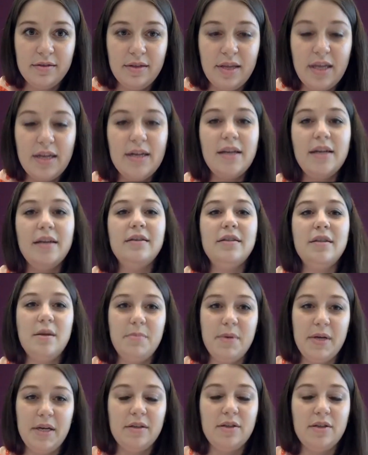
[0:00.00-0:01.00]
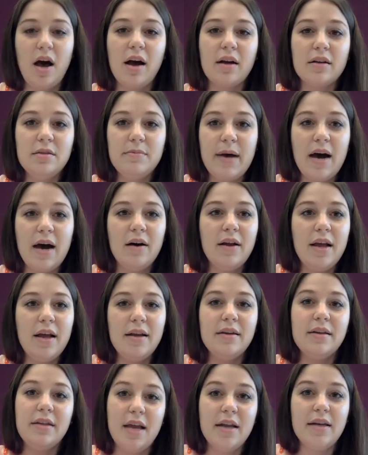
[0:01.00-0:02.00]
They need to be talked about
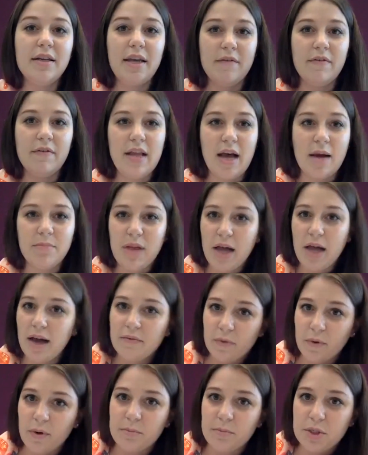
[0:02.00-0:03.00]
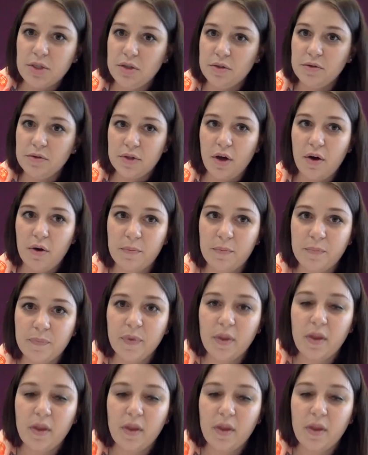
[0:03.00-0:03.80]
and given that platform to do so.